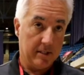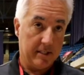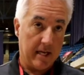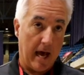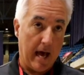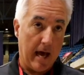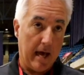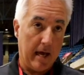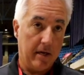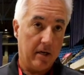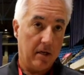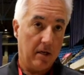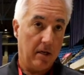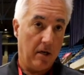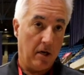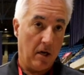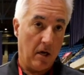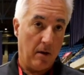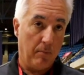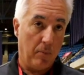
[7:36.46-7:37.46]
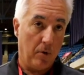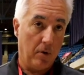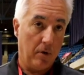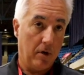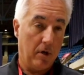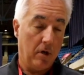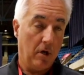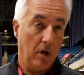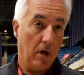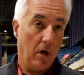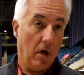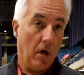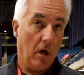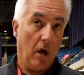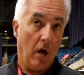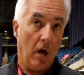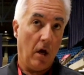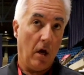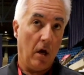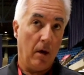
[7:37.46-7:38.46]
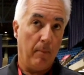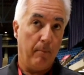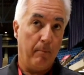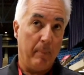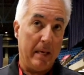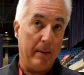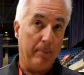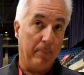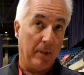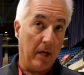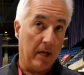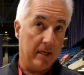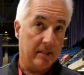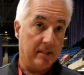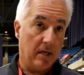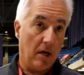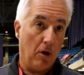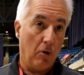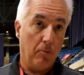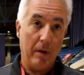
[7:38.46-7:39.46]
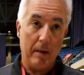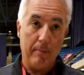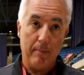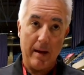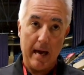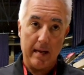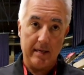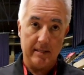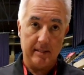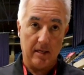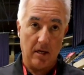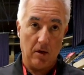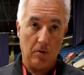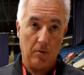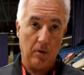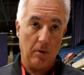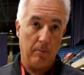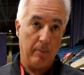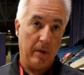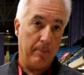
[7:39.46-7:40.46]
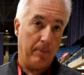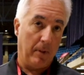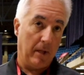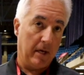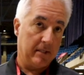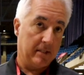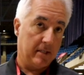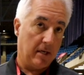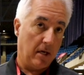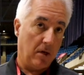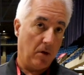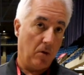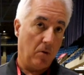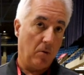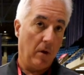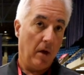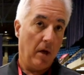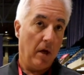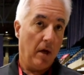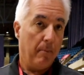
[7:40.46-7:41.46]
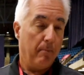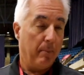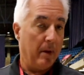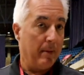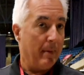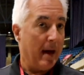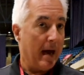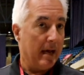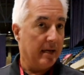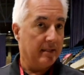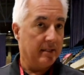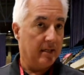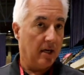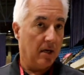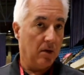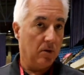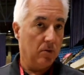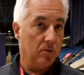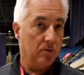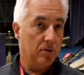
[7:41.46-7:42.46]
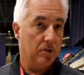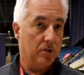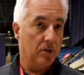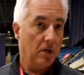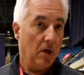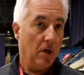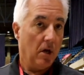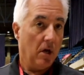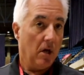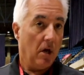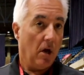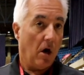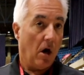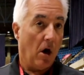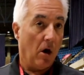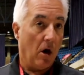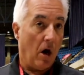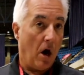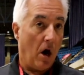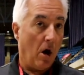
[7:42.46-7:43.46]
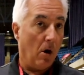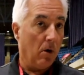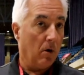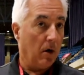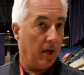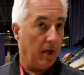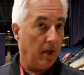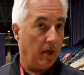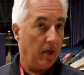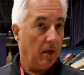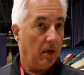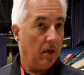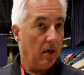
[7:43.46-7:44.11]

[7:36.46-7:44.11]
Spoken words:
signed, numbered, B plus O, B minus O. Your B plus O, B minus O's are early.